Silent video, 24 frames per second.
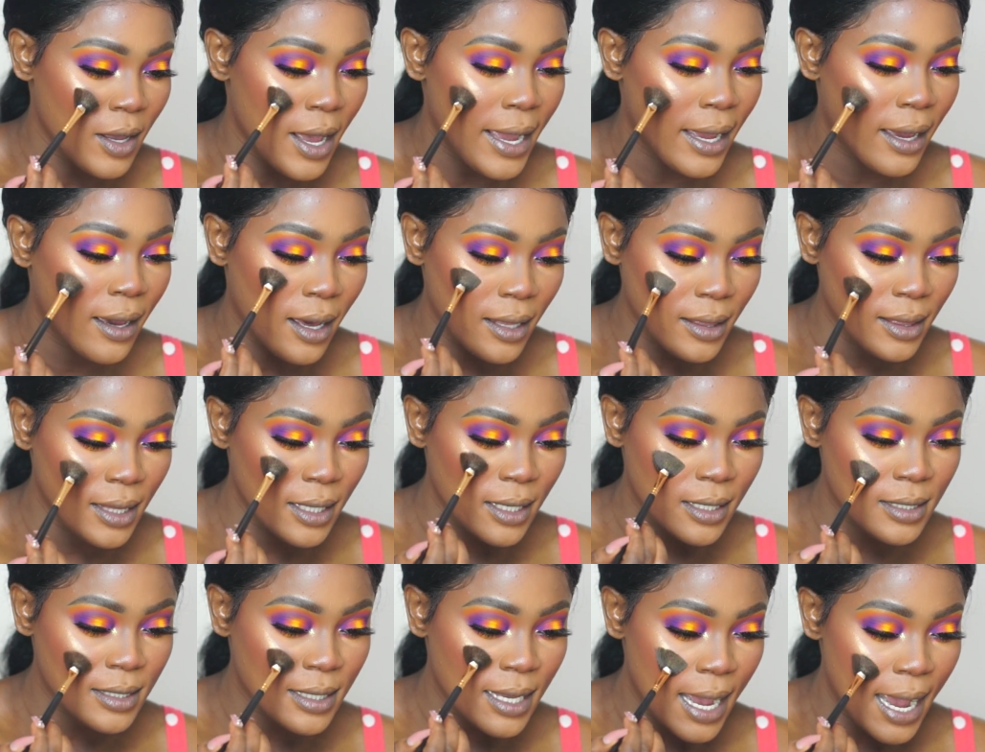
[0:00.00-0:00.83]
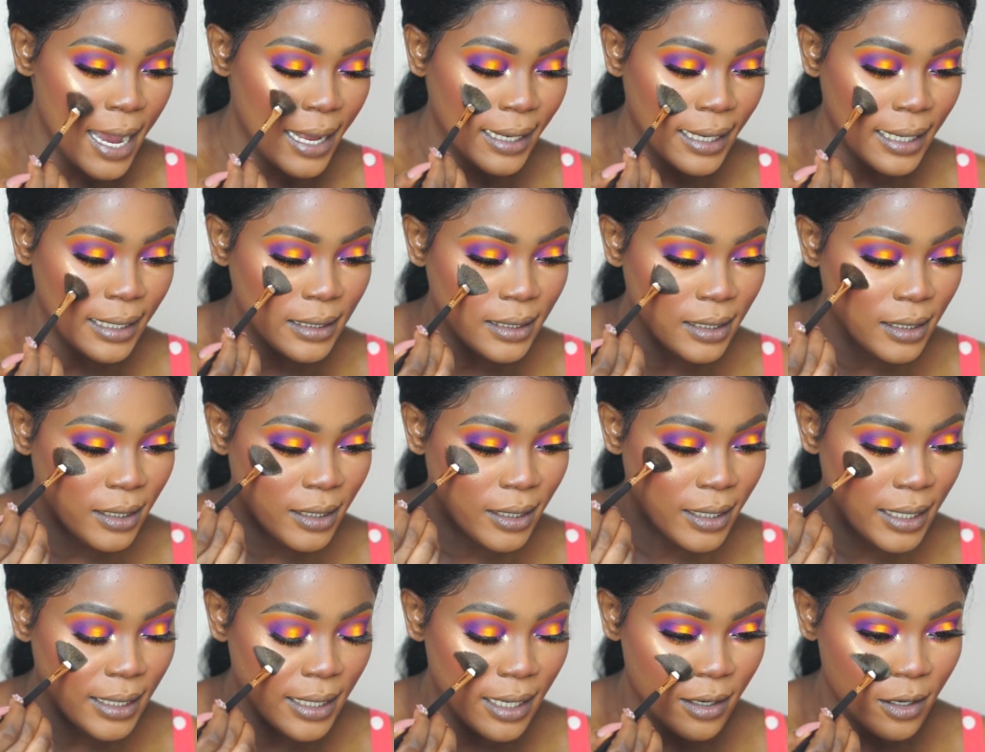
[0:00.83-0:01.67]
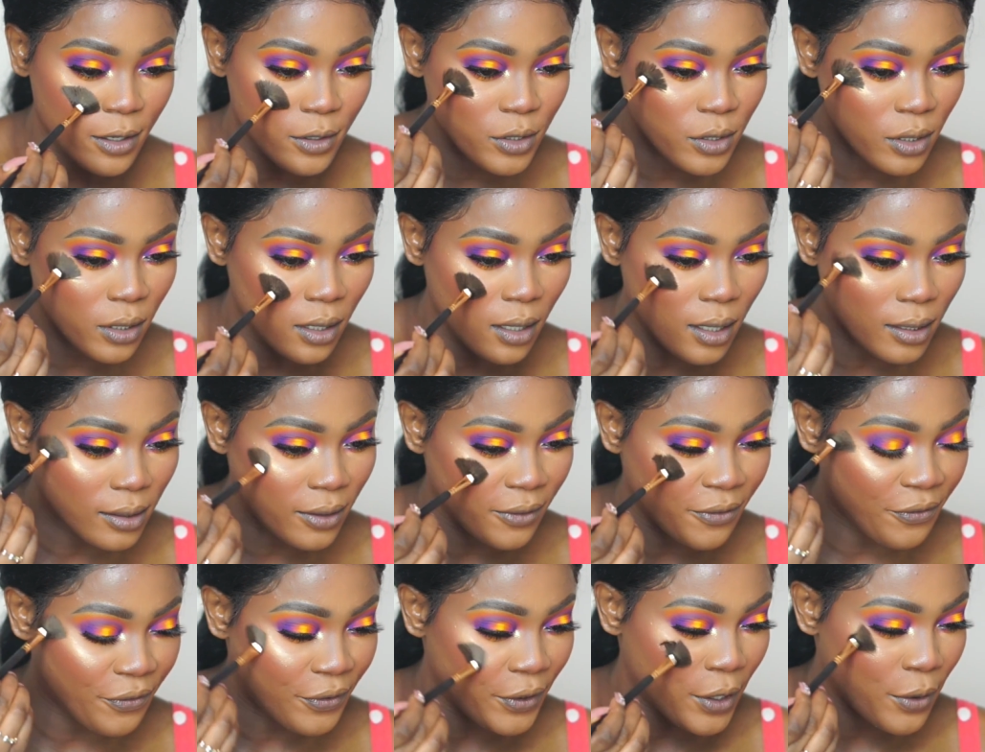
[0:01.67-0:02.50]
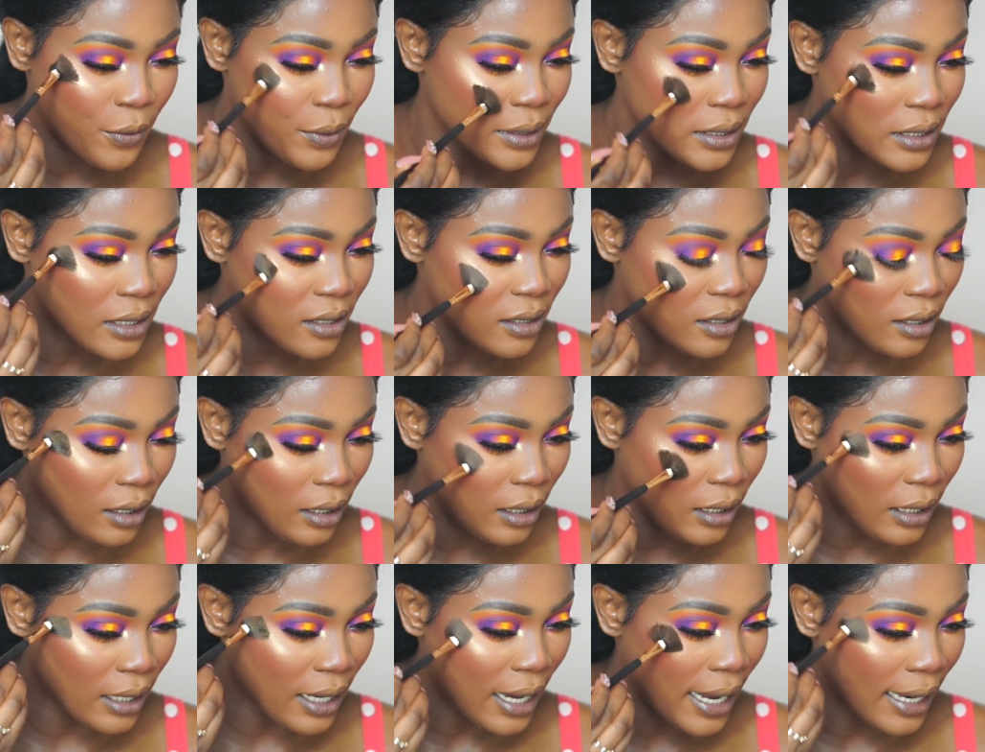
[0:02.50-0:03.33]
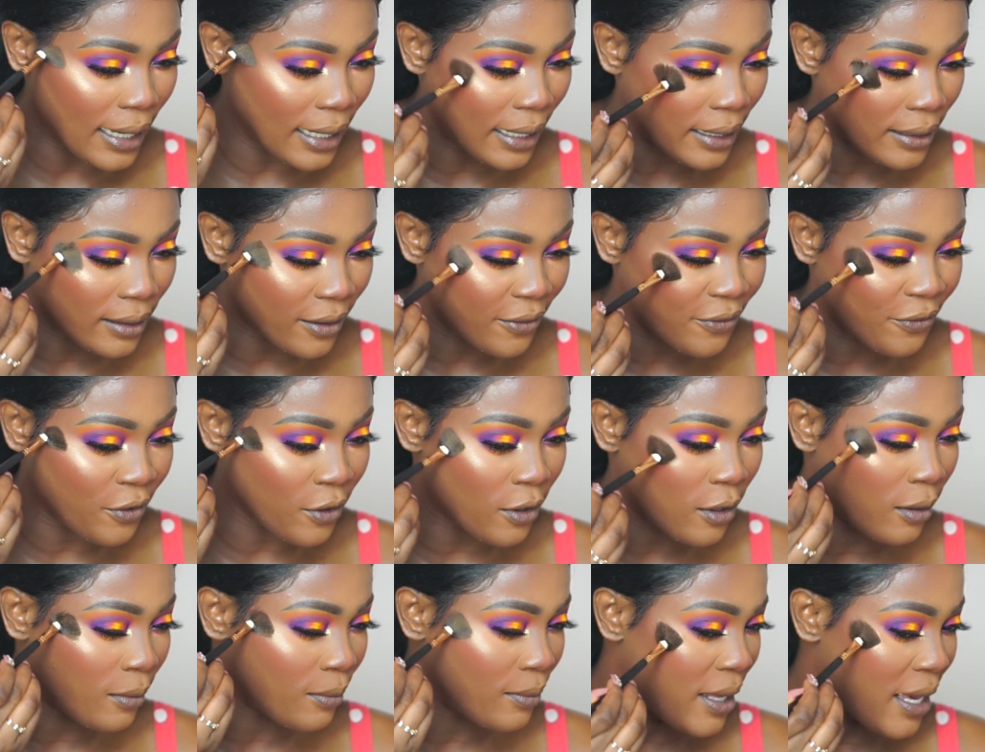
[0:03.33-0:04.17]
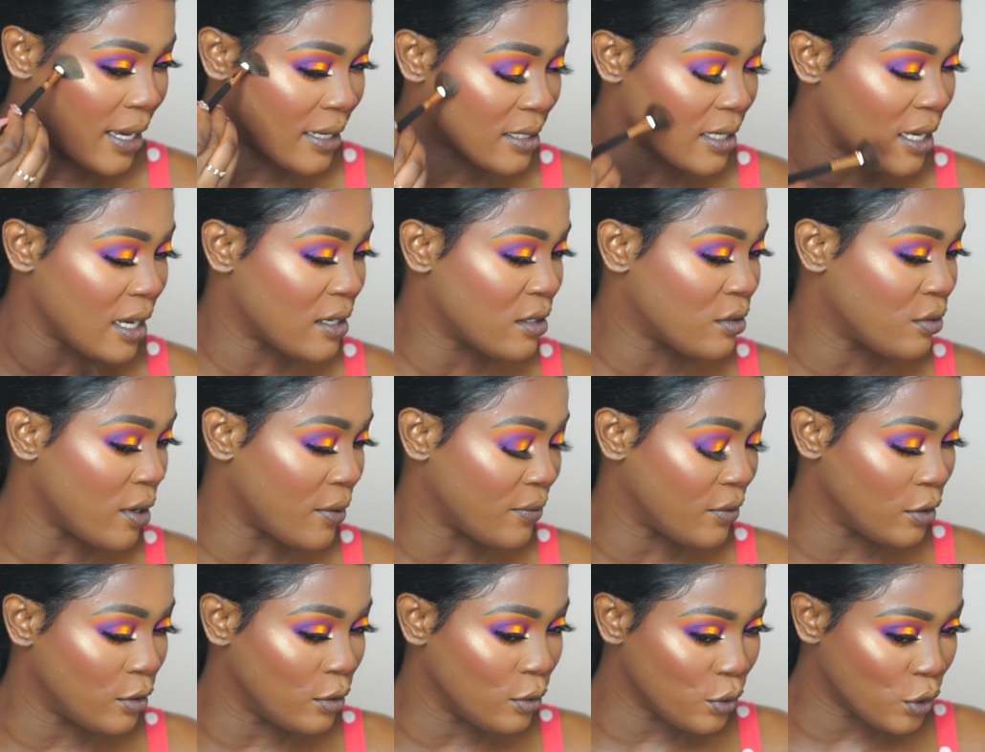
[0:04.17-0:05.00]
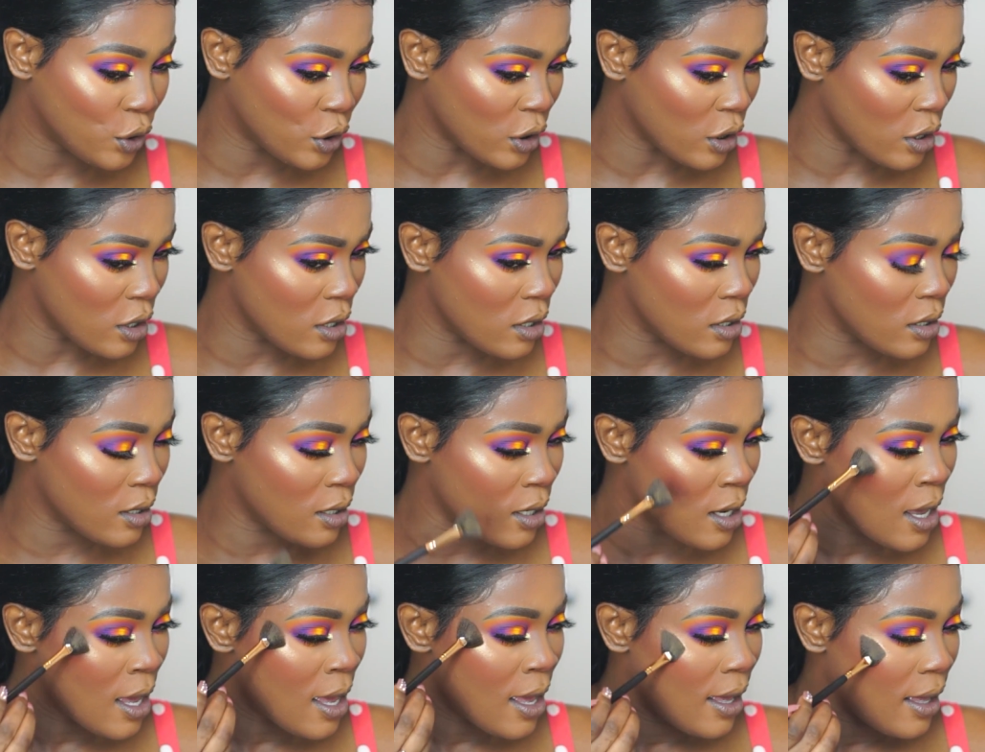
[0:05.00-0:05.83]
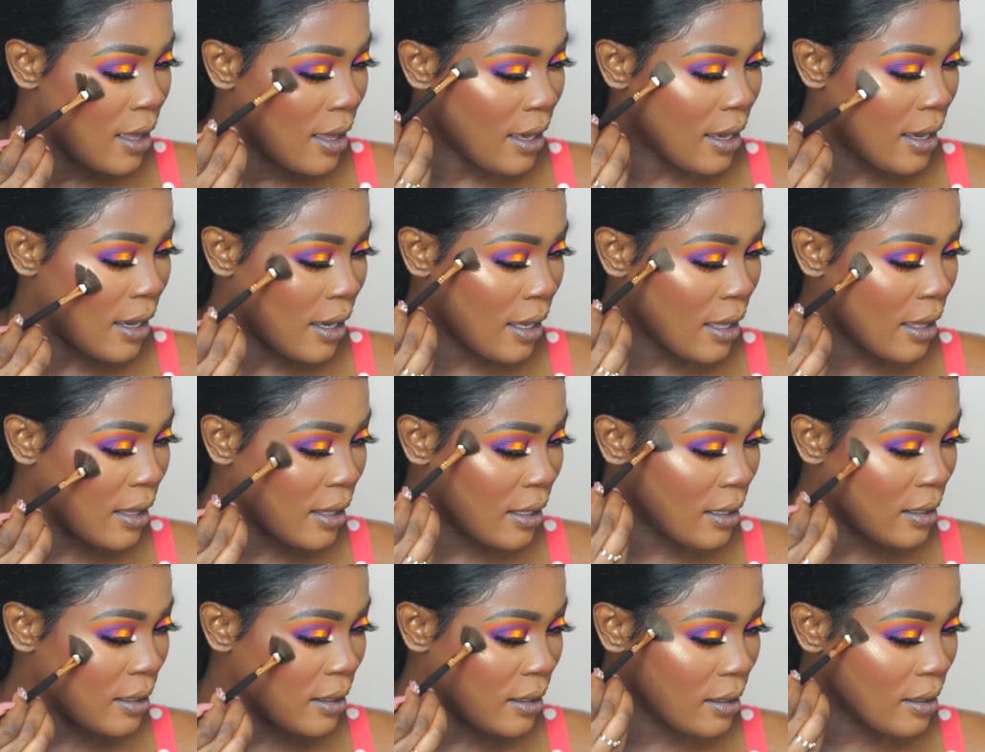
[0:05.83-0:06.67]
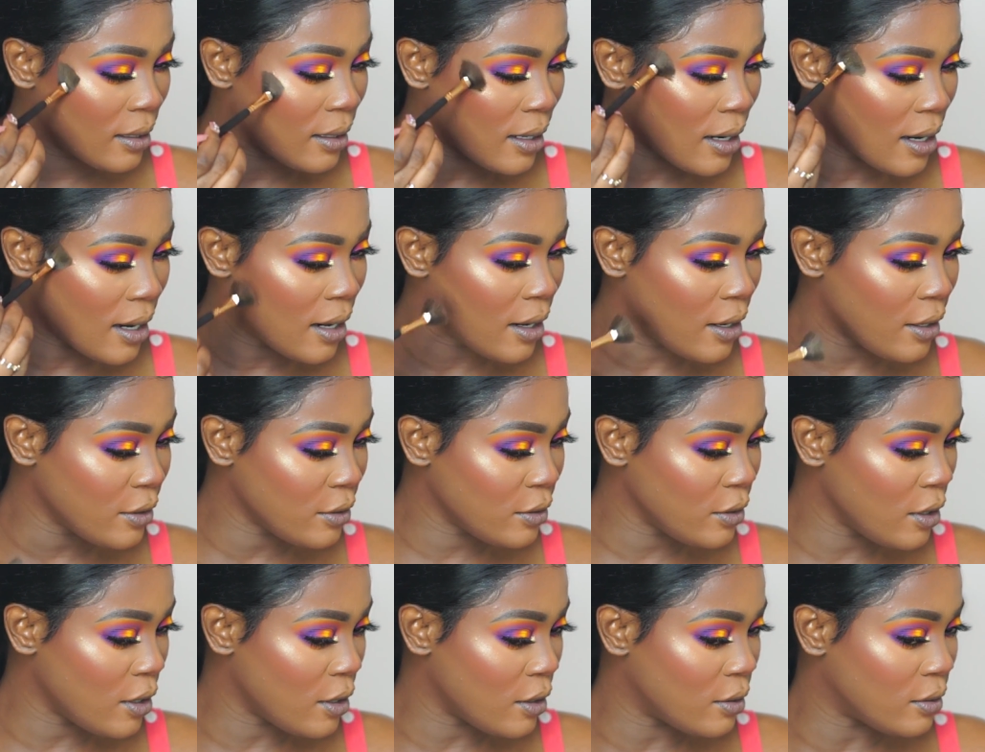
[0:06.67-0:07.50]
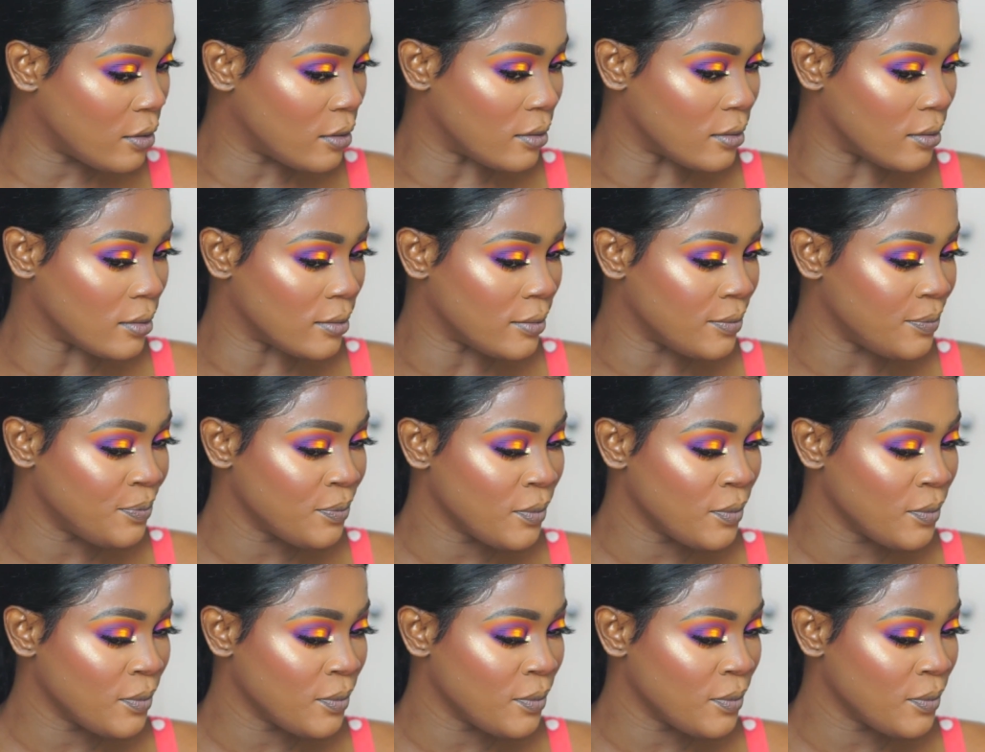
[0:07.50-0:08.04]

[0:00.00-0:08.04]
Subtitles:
I got this highlighter, and I also got the Frequency highlighter from XX Revolution, and I don't know,